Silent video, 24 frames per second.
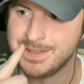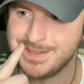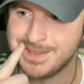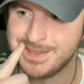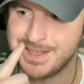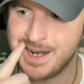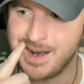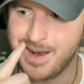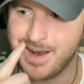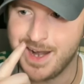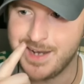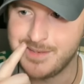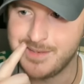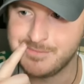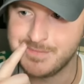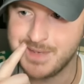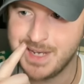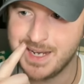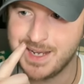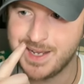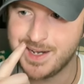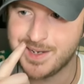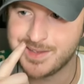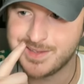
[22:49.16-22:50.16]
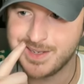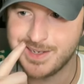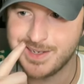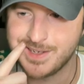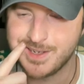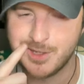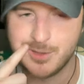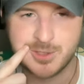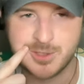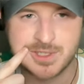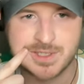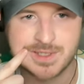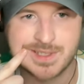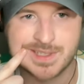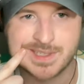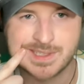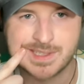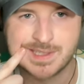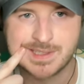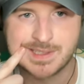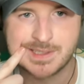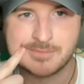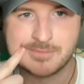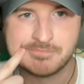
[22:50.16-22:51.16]
All right, I got to talk coaching thing
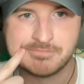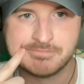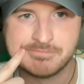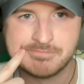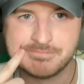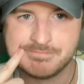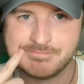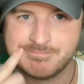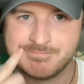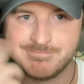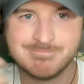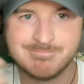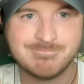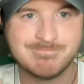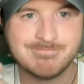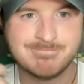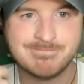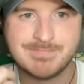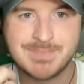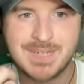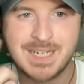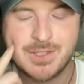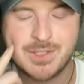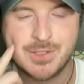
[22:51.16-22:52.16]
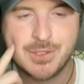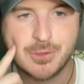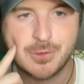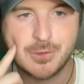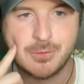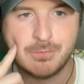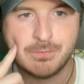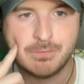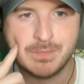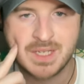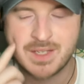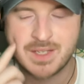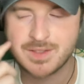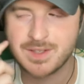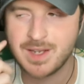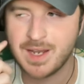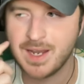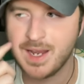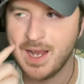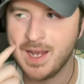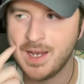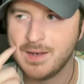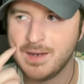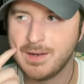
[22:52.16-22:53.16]
again. I do, because
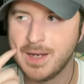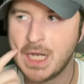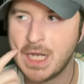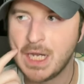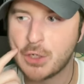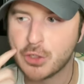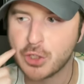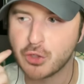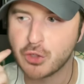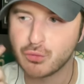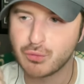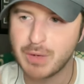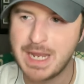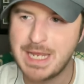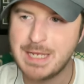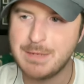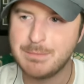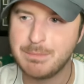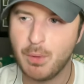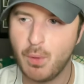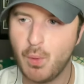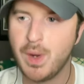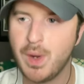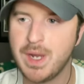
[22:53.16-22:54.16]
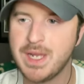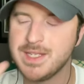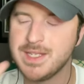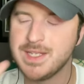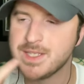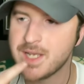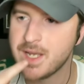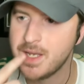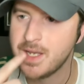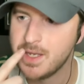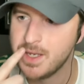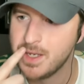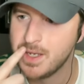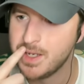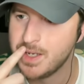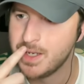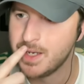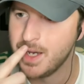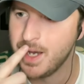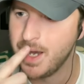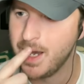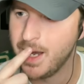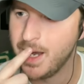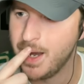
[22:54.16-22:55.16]
I heard a great point
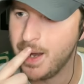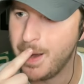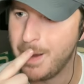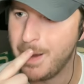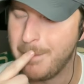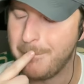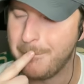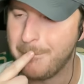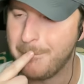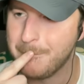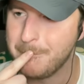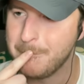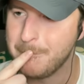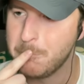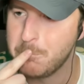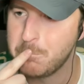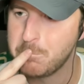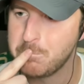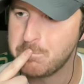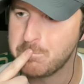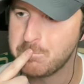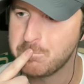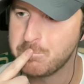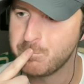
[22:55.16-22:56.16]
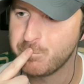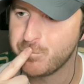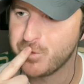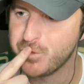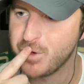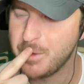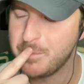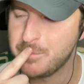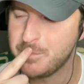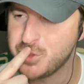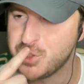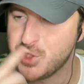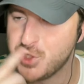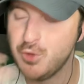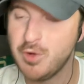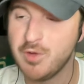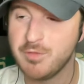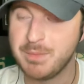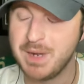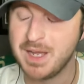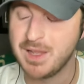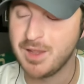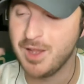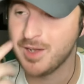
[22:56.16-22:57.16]
from two
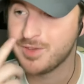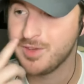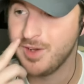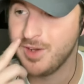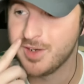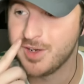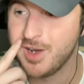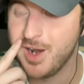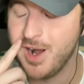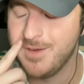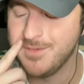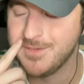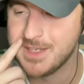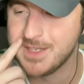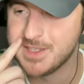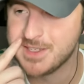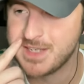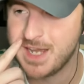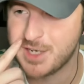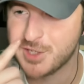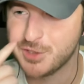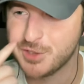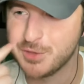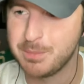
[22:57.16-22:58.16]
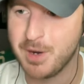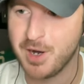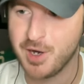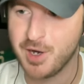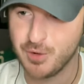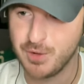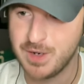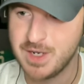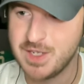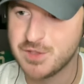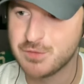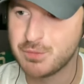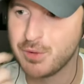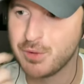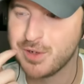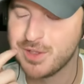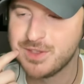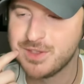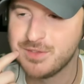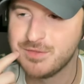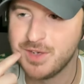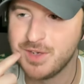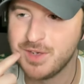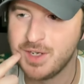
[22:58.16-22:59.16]
of my Locked On colleagues, actually, Parker
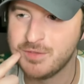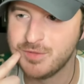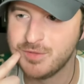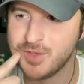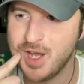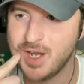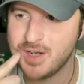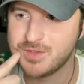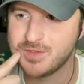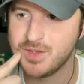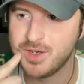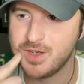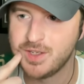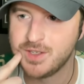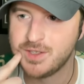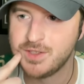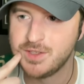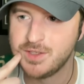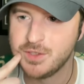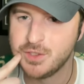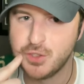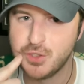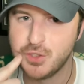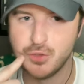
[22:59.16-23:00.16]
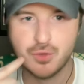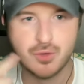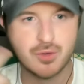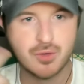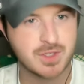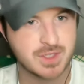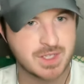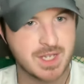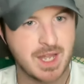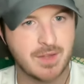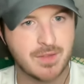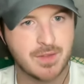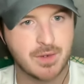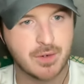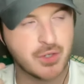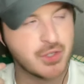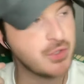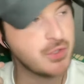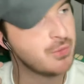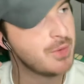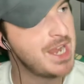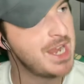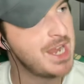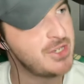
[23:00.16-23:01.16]
Ainsworth of Locked On Cougs down there at
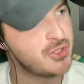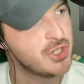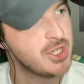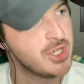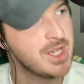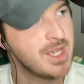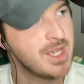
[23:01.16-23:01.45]
UH,